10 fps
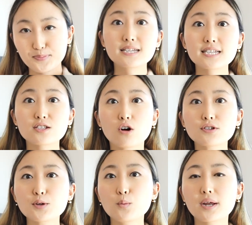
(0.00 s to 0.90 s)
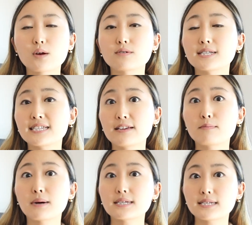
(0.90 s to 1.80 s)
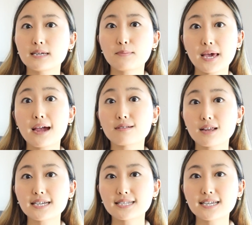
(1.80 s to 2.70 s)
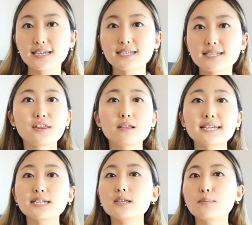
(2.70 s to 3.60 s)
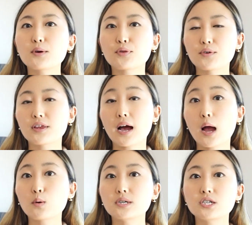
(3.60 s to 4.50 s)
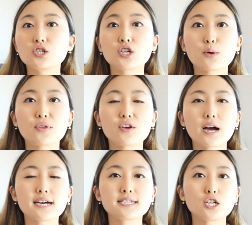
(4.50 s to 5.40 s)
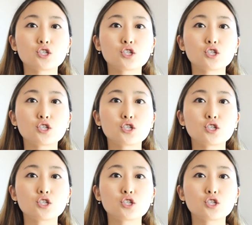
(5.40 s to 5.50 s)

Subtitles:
This is also when I received my CPA license. And the lesson number 3 that I wanted to share with you guys is